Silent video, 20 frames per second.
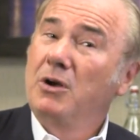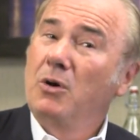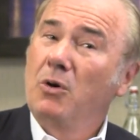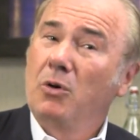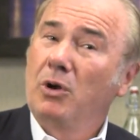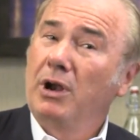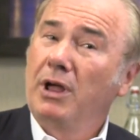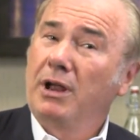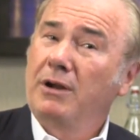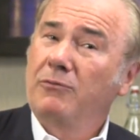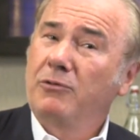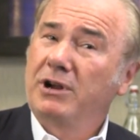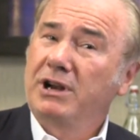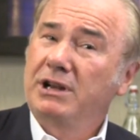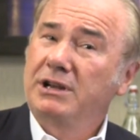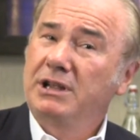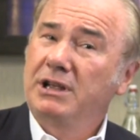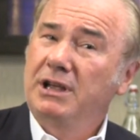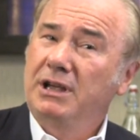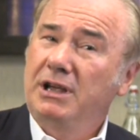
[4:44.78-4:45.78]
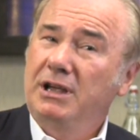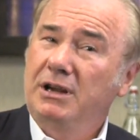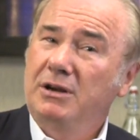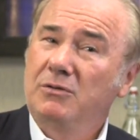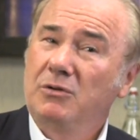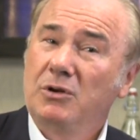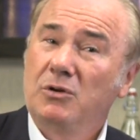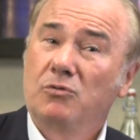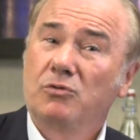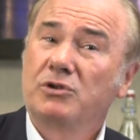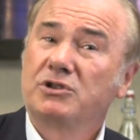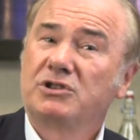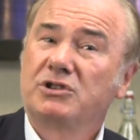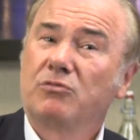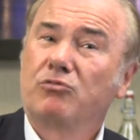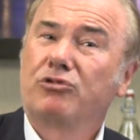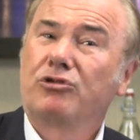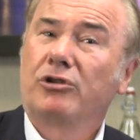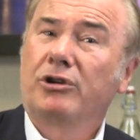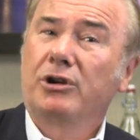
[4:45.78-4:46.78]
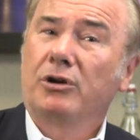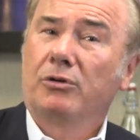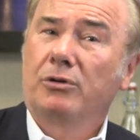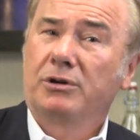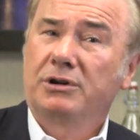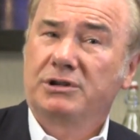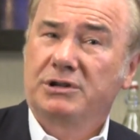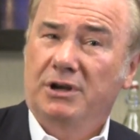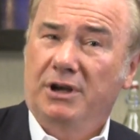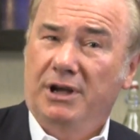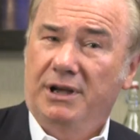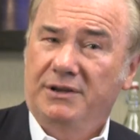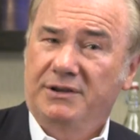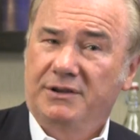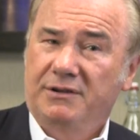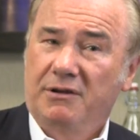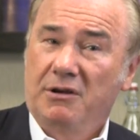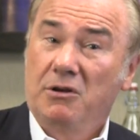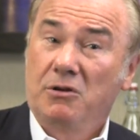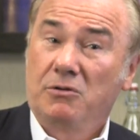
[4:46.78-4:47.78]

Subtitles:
a lot of what he did was to prioritize.